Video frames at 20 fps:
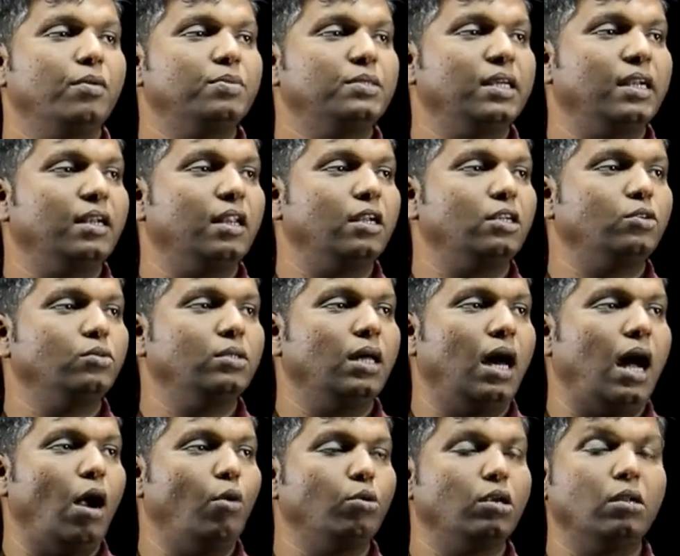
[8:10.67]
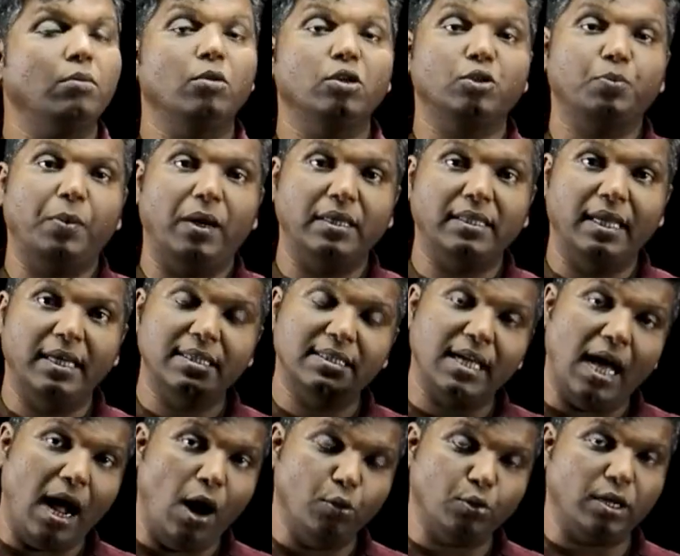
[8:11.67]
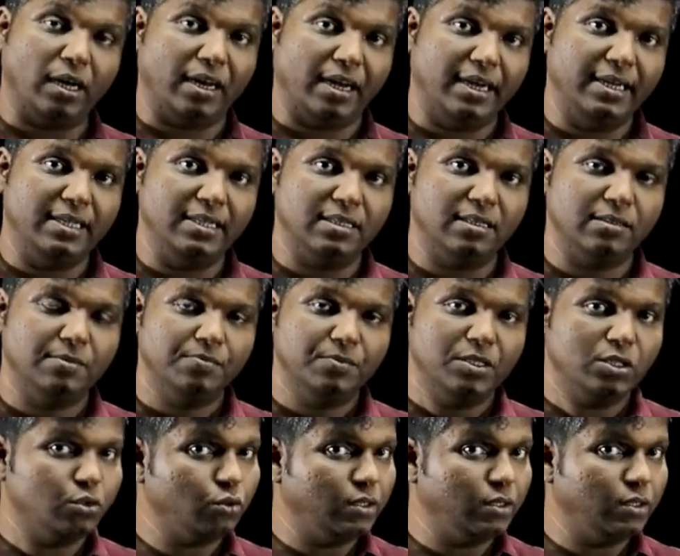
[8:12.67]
From center to the outermost part, that is the outer radius.